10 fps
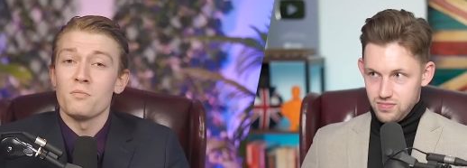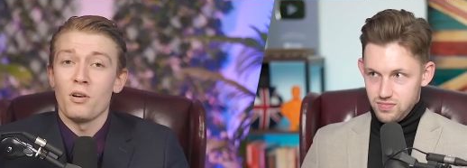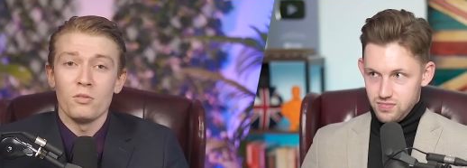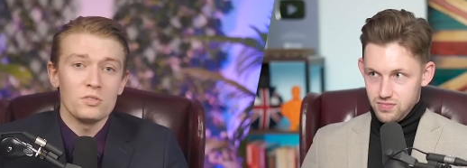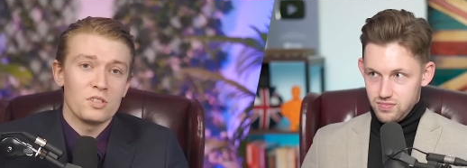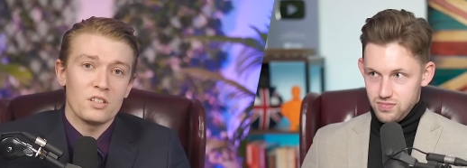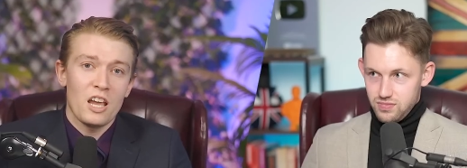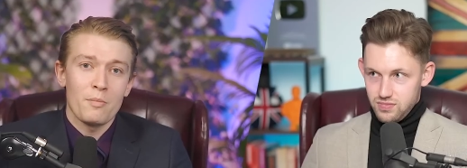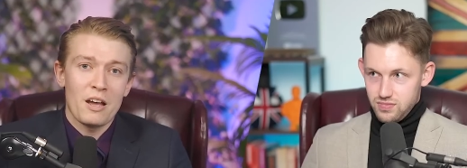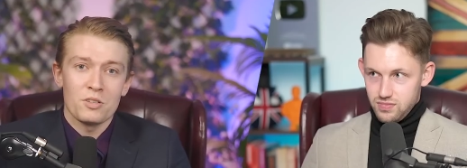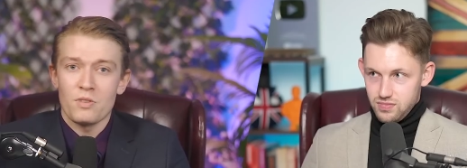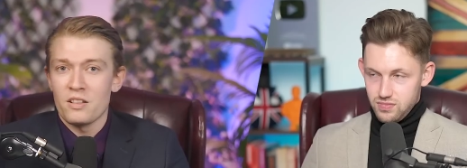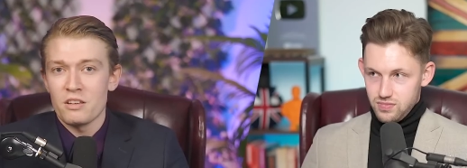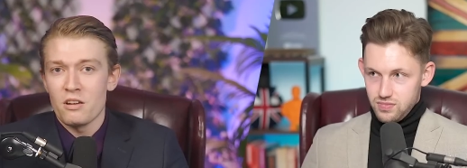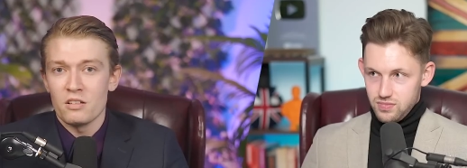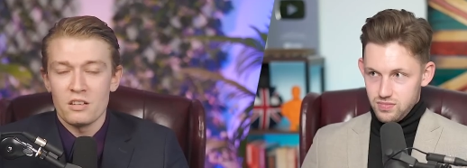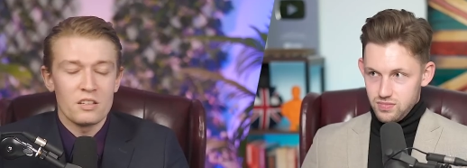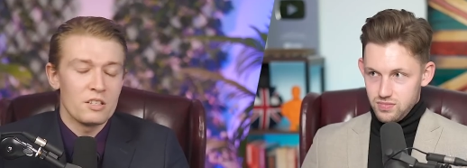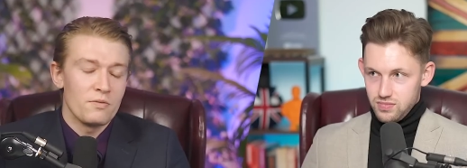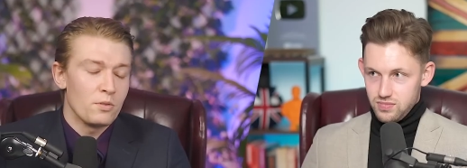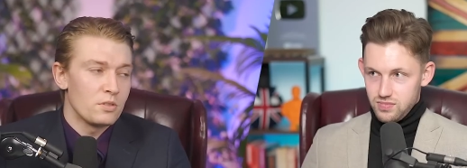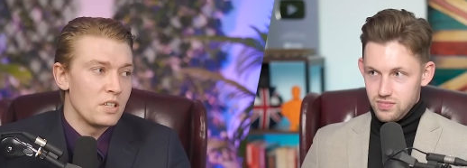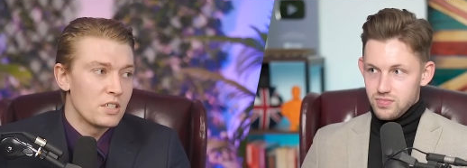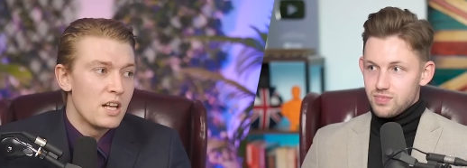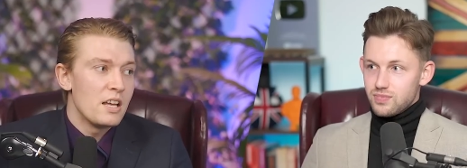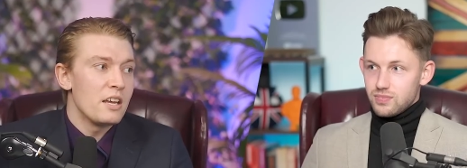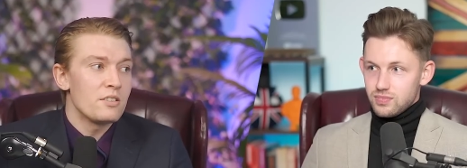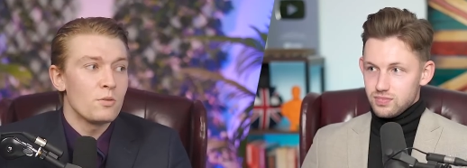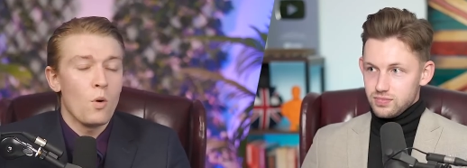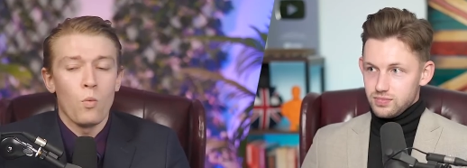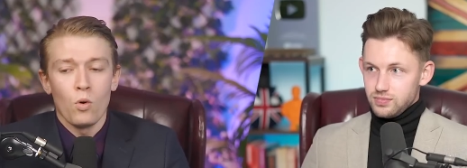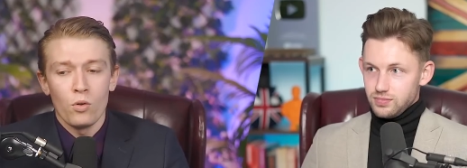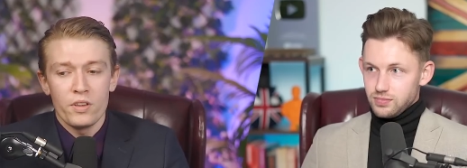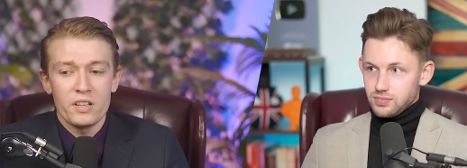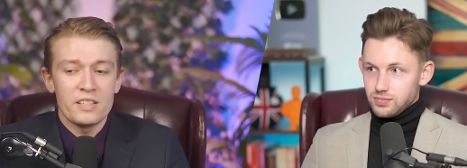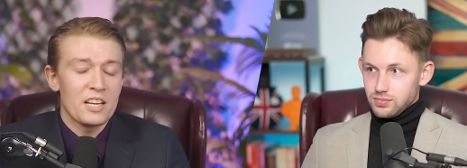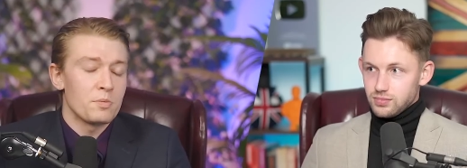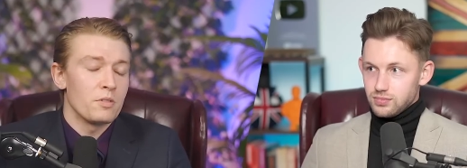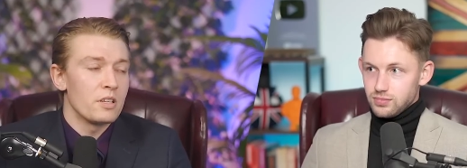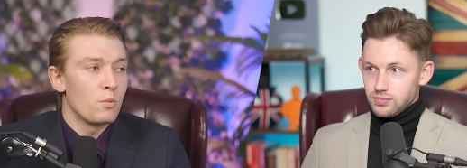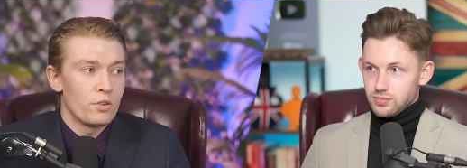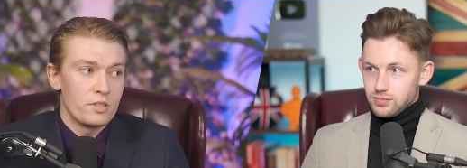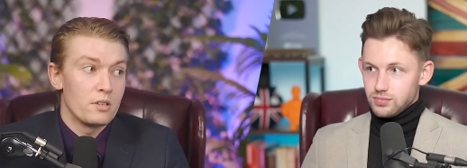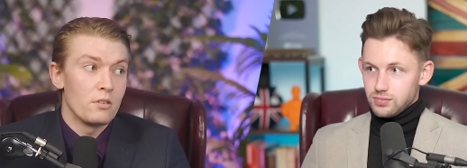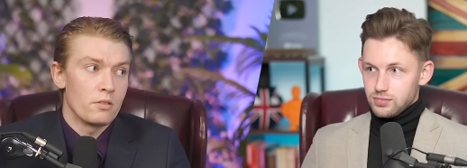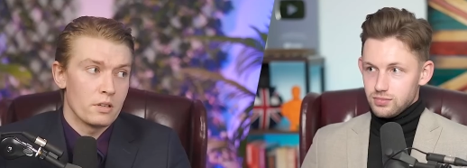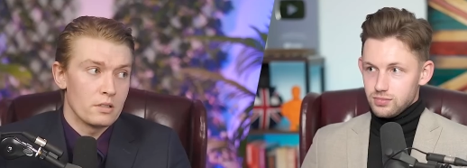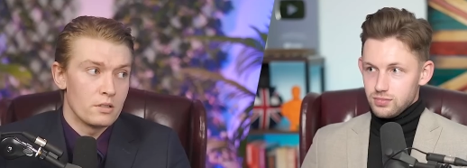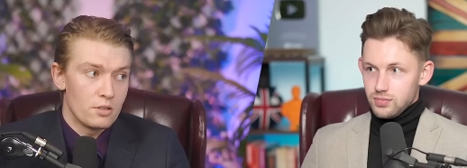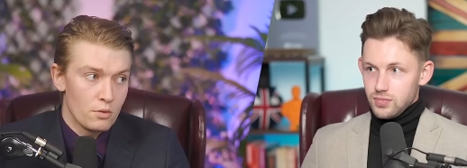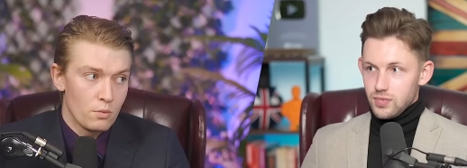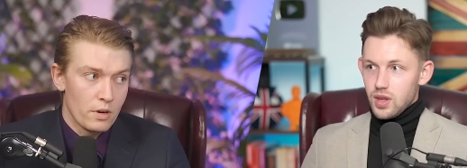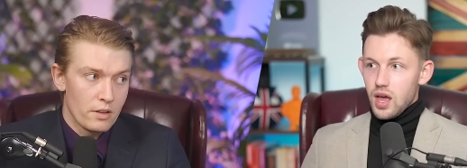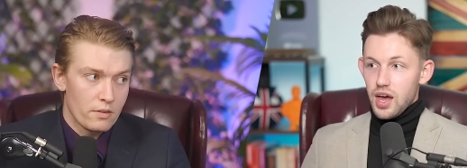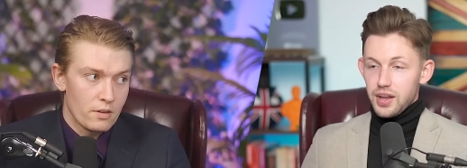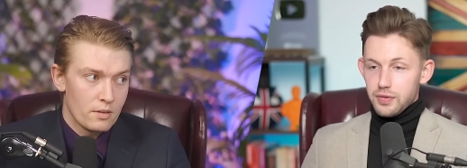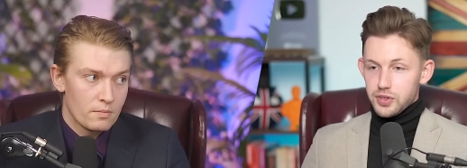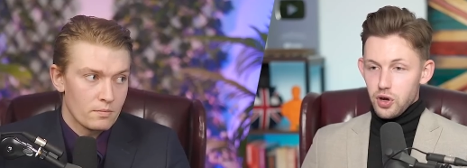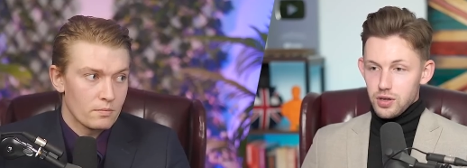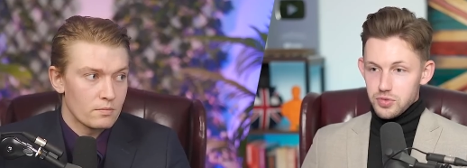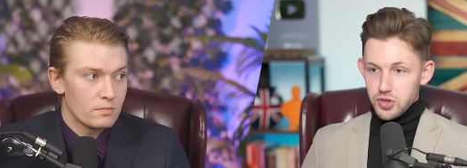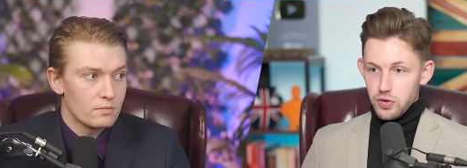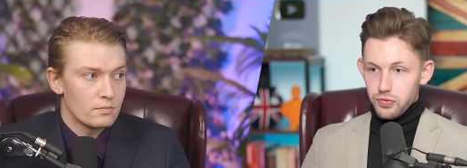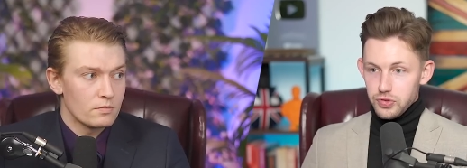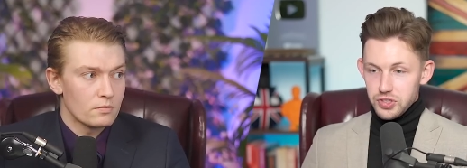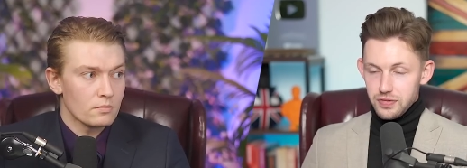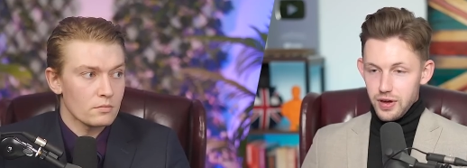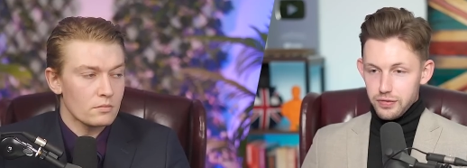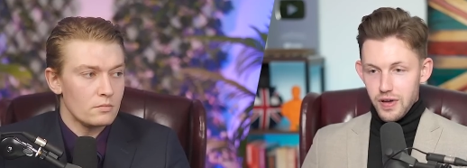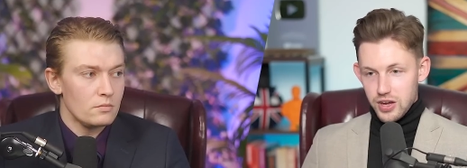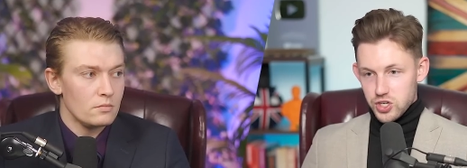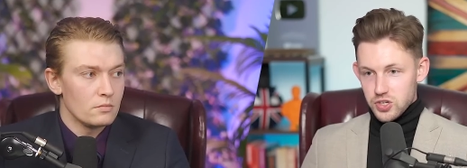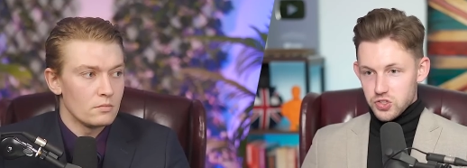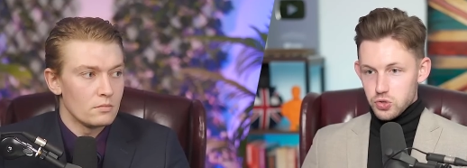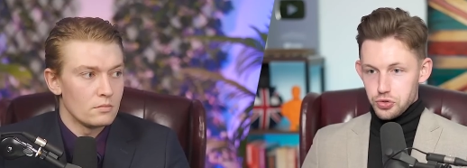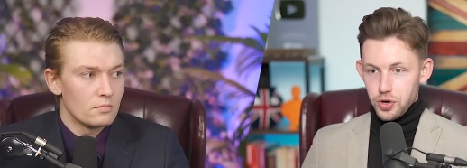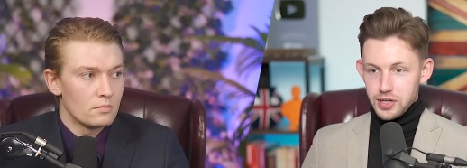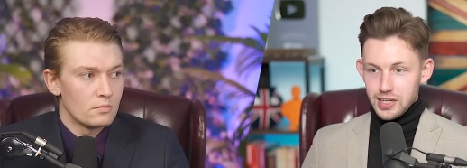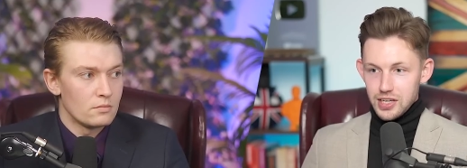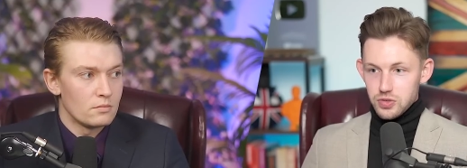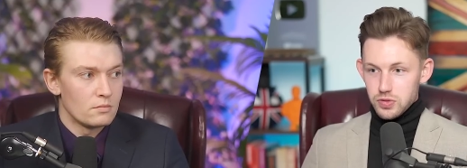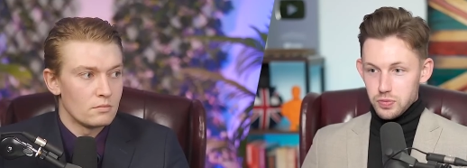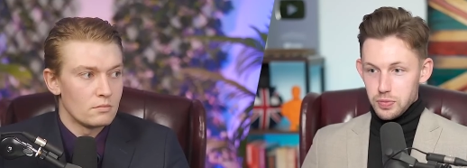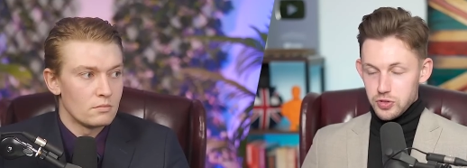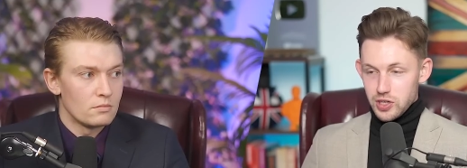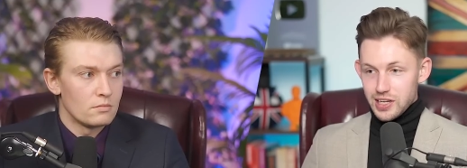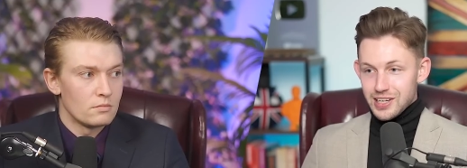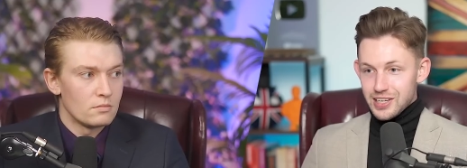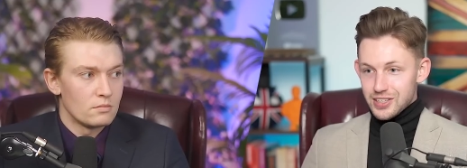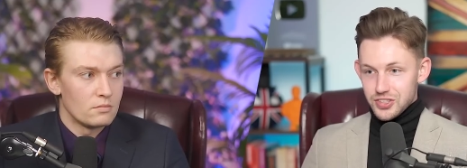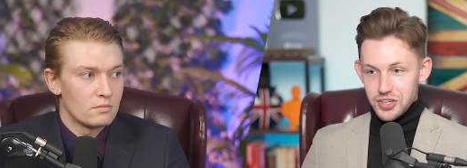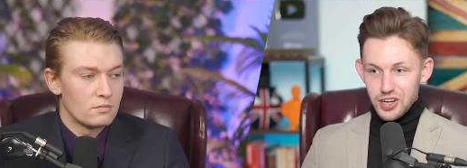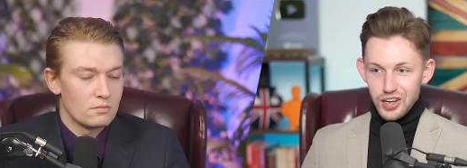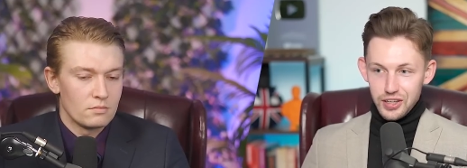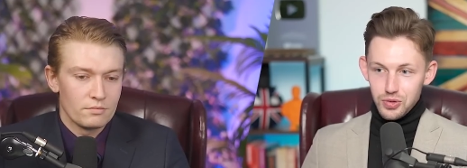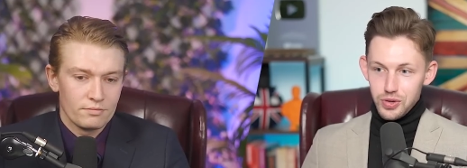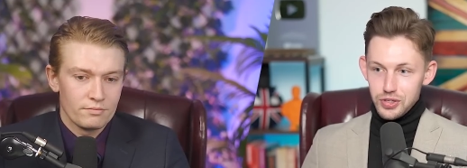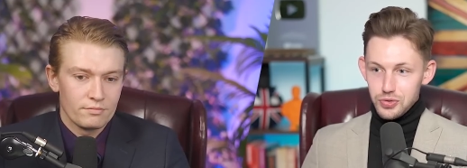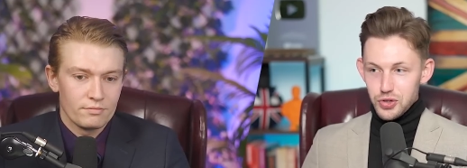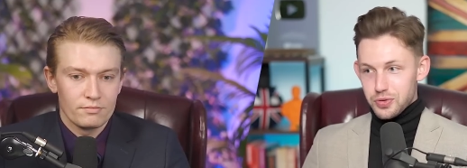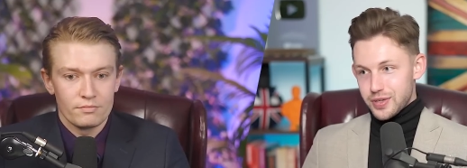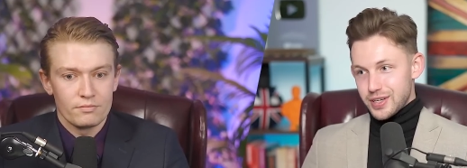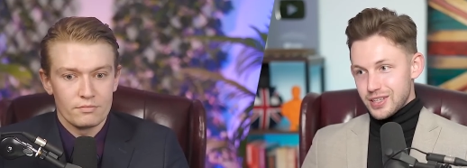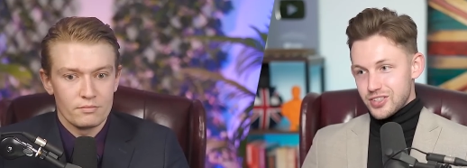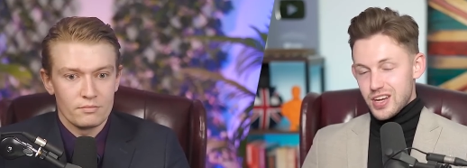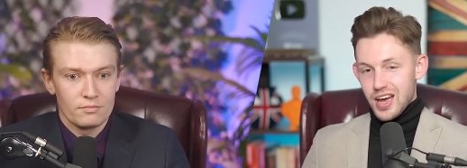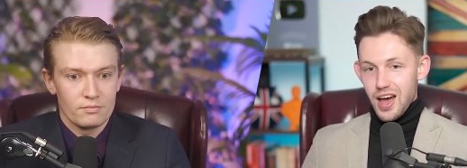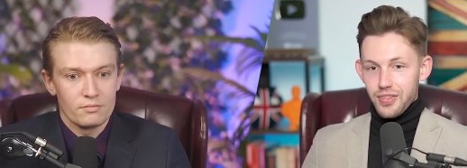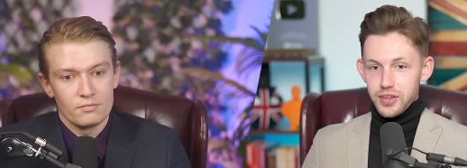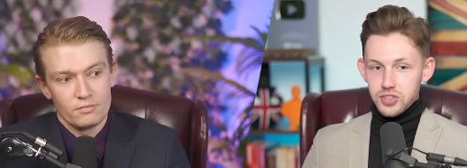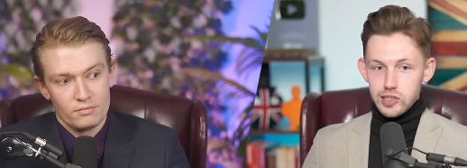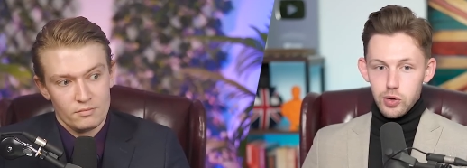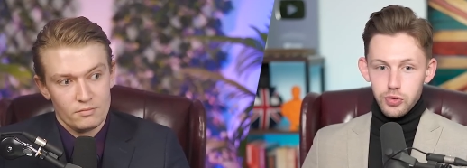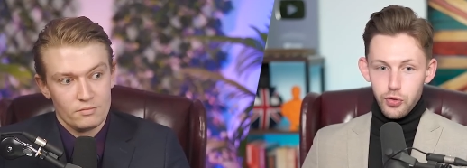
Speaker 1: polls that came out around the early nineteen forties into a war that it desperately wanted nothing to do with.
Speaker 2: And F D R himself was an avowed fascist who traded letters with Mussolini and said, I like the way you do things, and then slowed